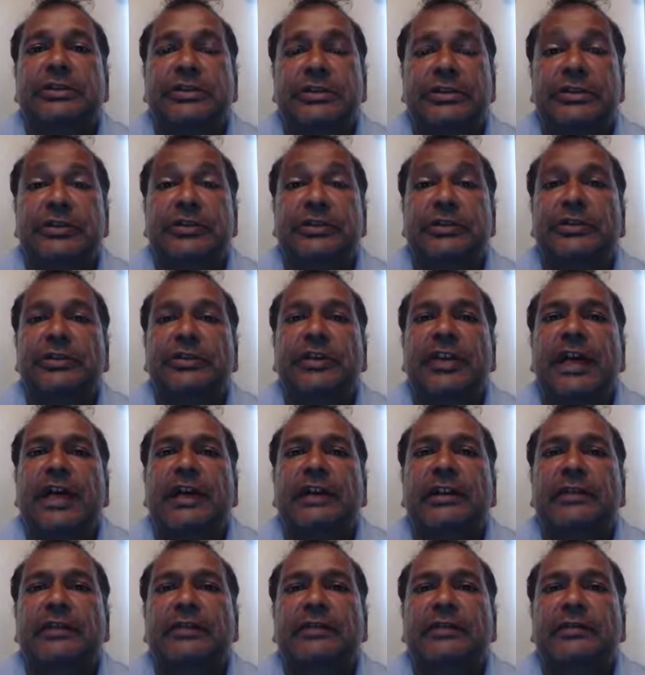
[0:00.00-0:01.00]
you do
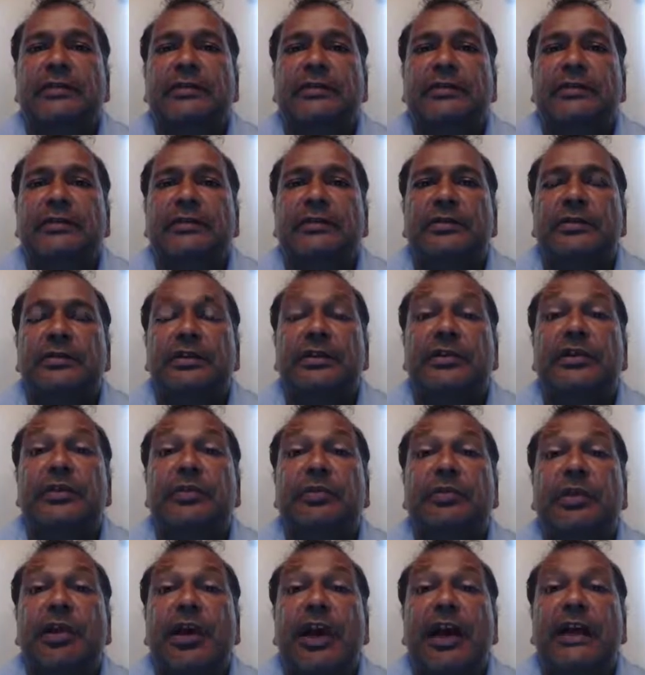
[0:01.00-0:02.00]
that? Do
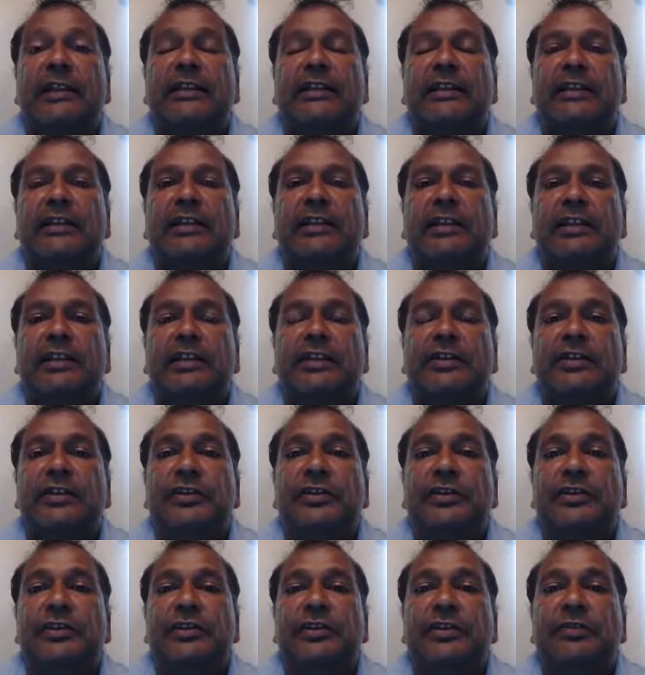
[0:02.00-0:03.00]
you practically
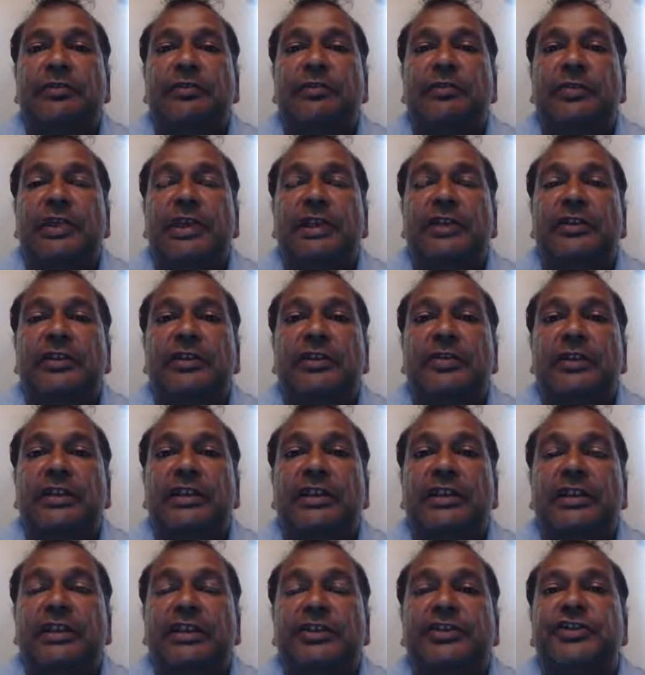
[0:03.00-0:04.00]
do mental
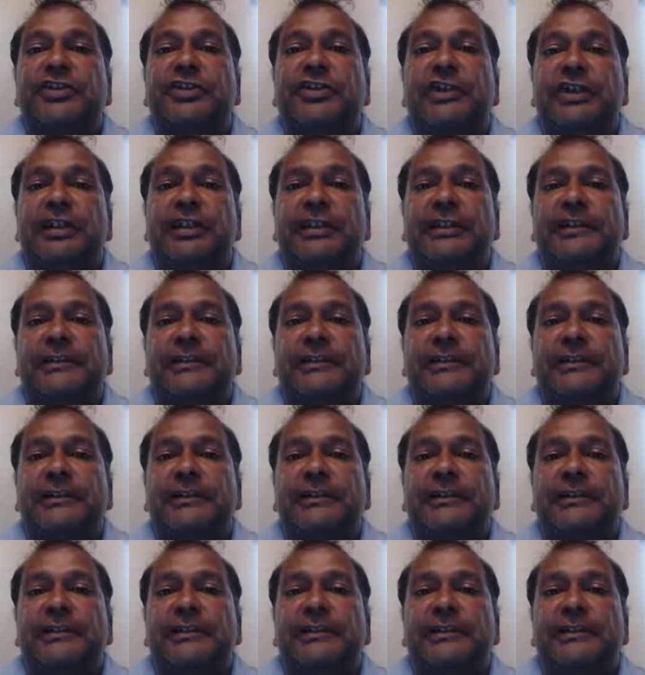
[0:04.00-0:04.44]
conditioning?